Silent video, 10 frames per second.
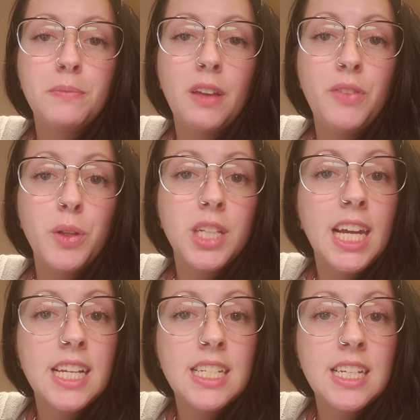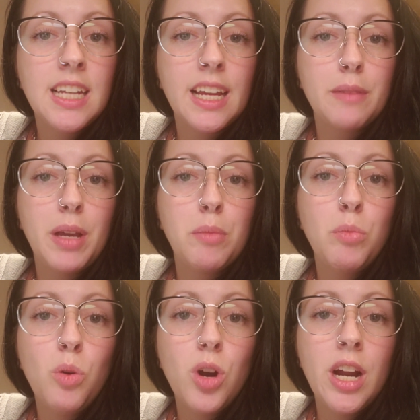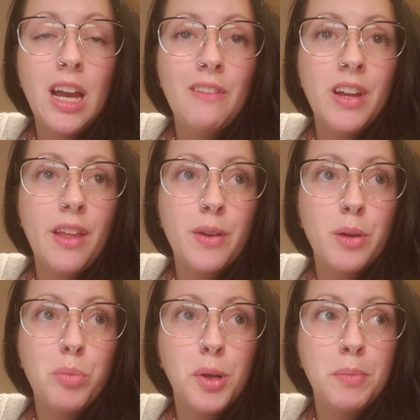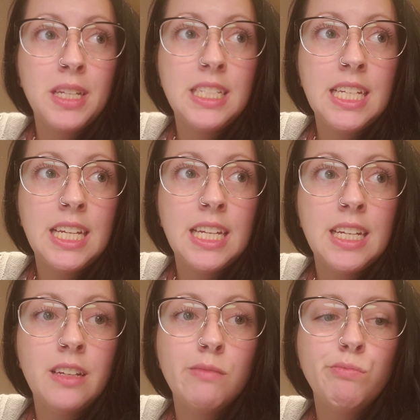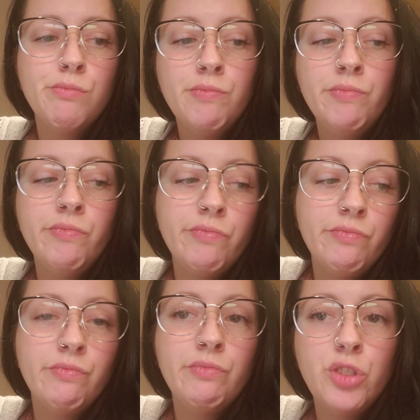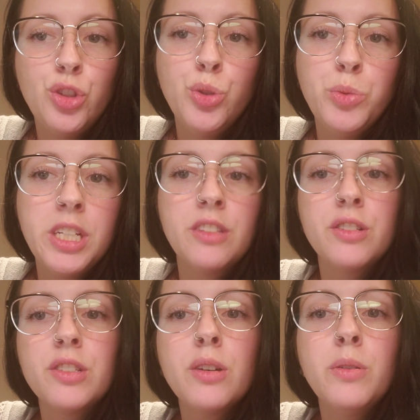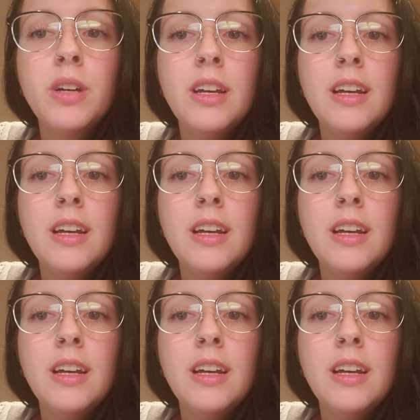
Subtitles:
If you liked it, I can make more. I have another appointment in 2 weeks or so.